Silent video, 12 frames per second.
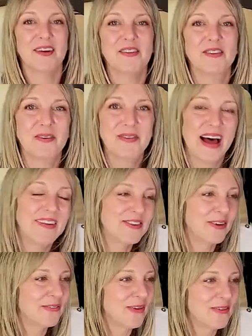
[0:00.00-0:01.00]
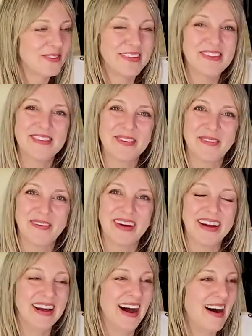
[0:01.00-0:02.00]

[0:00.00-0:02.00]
So that's our Rosie story,